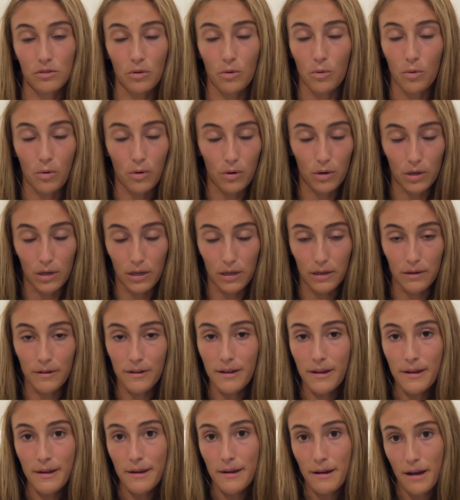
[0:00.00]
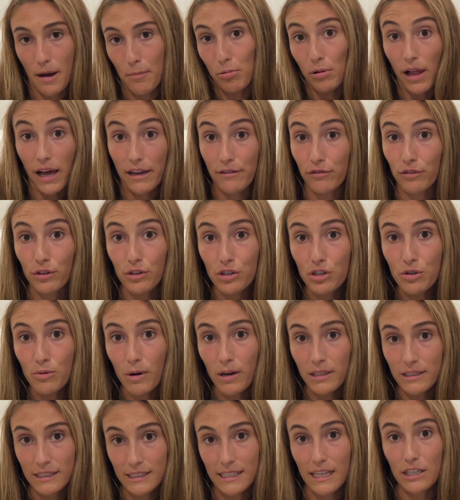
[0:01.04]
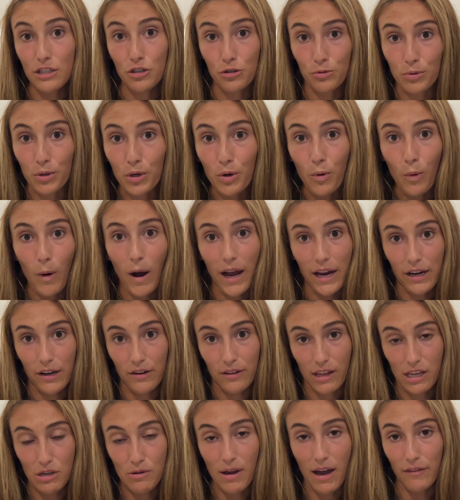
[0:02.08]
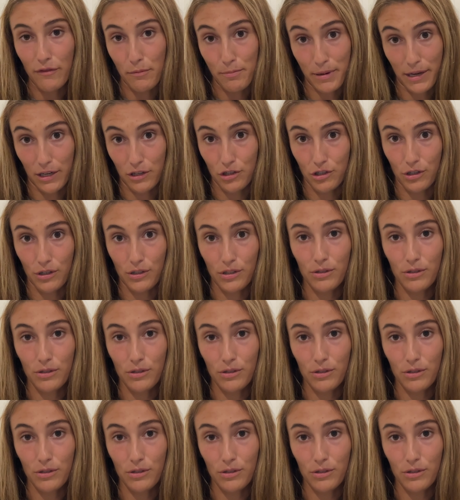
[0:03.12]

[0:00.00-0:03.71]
or apply for new ones, they do require that you have a picture.